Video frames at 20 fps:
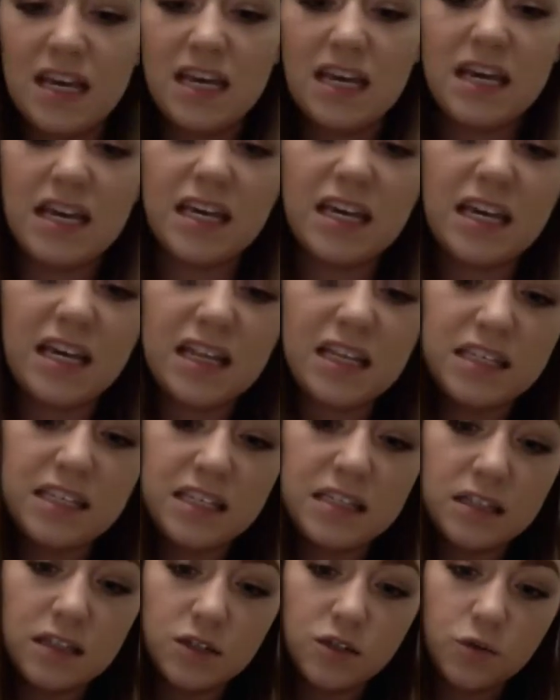Again, this
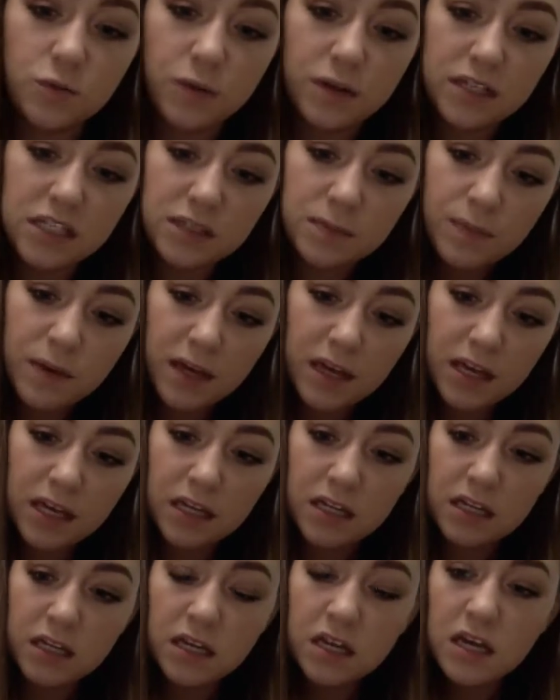is a twist
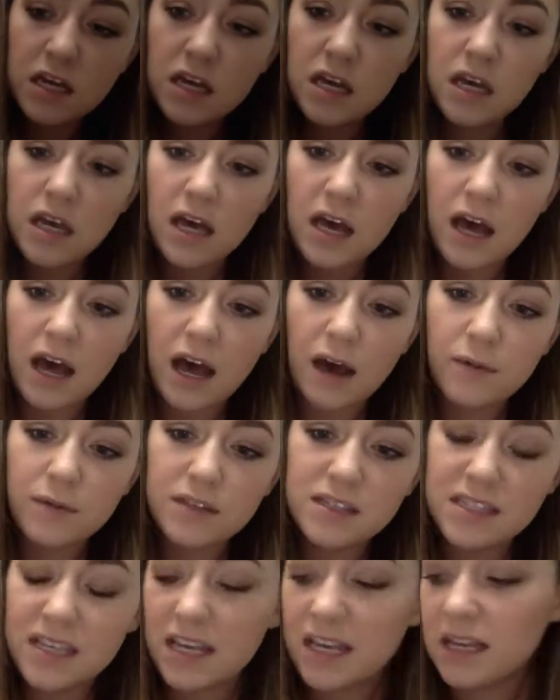pen. I
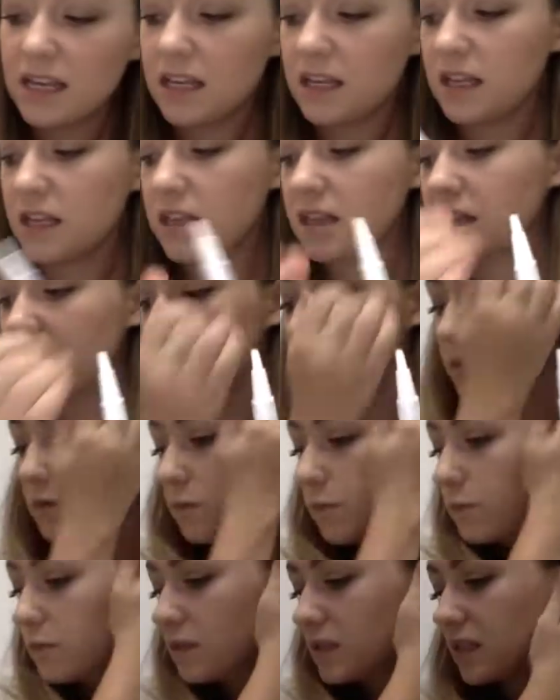would say this
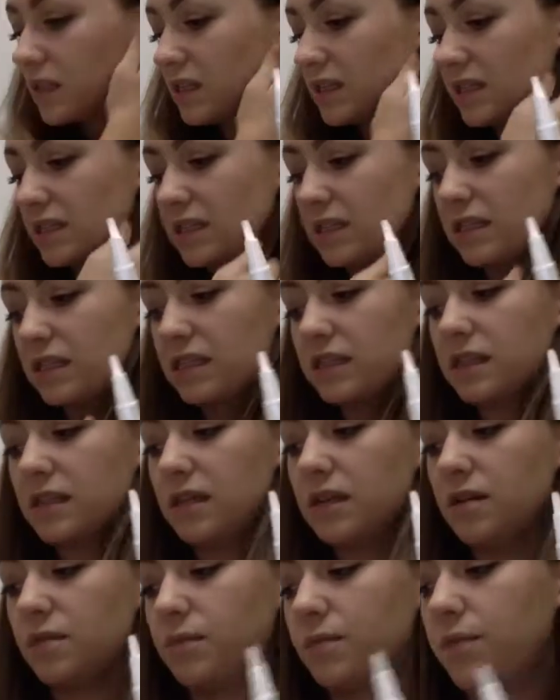one was
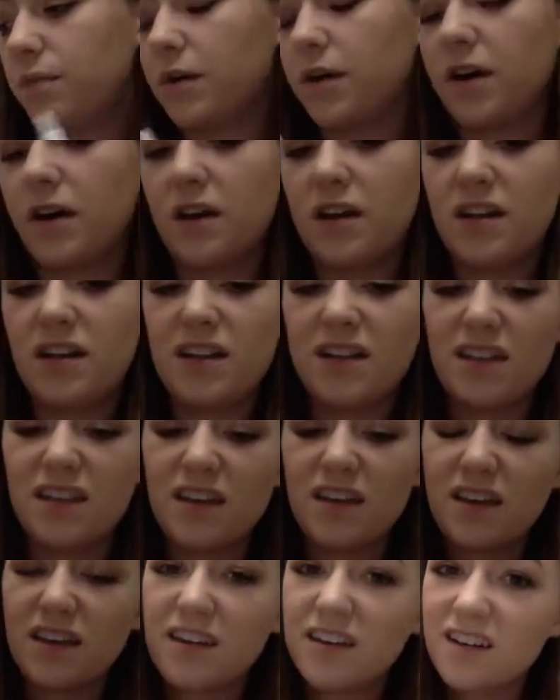consistent, but
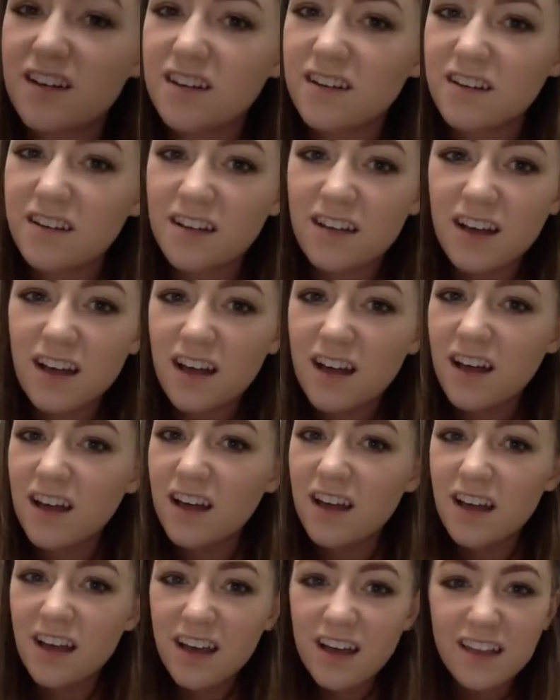that
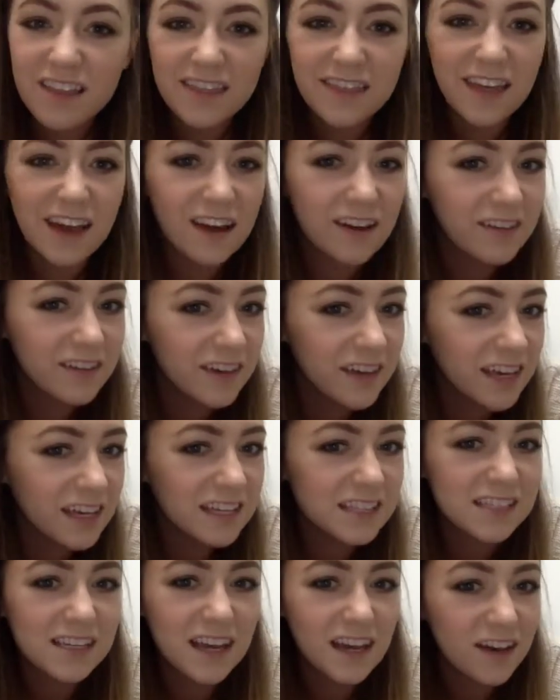clicking
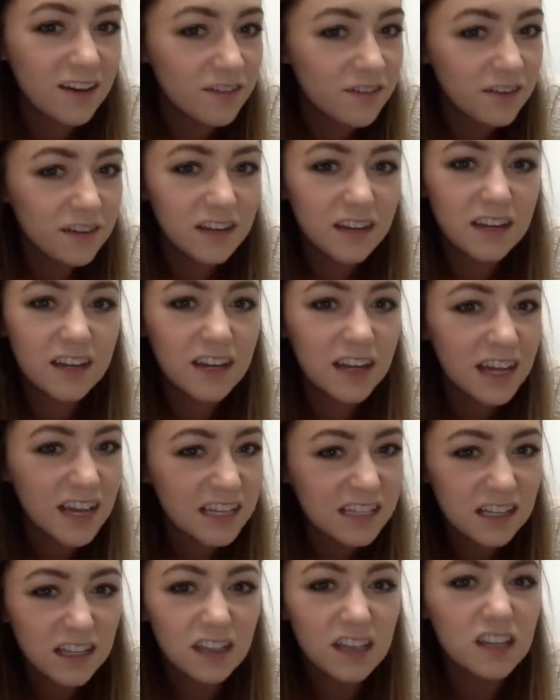sound,
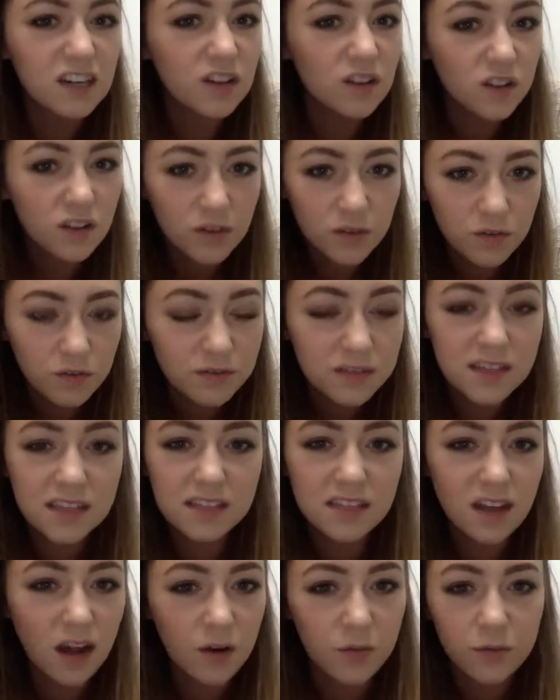it's a little loose.
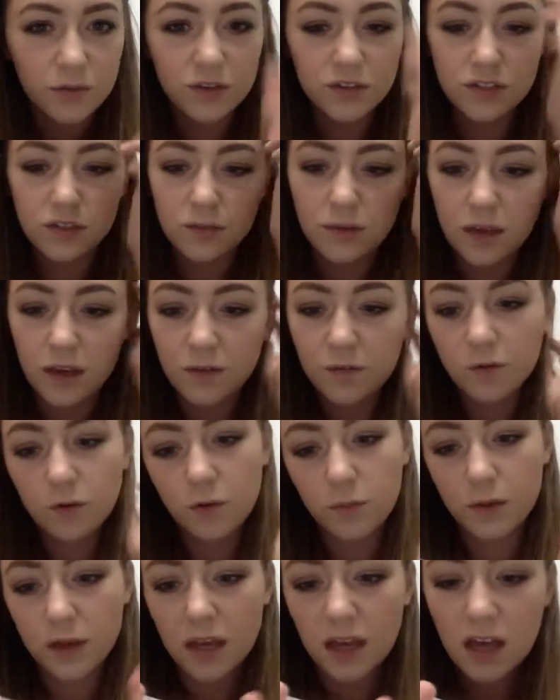It's not really doing it for
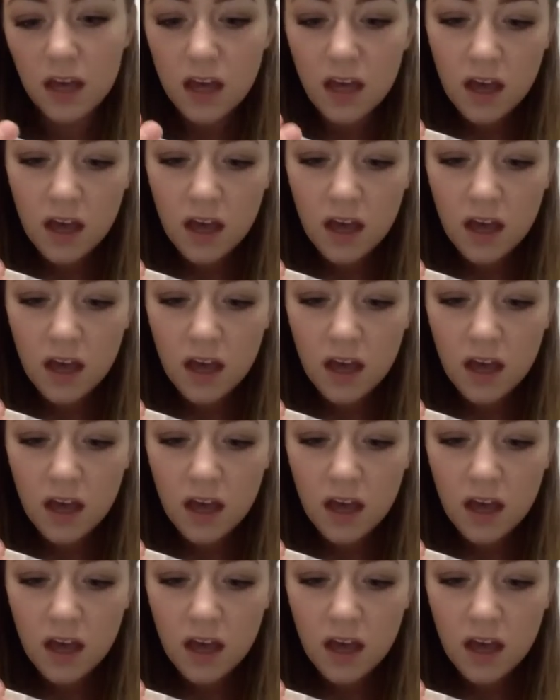me.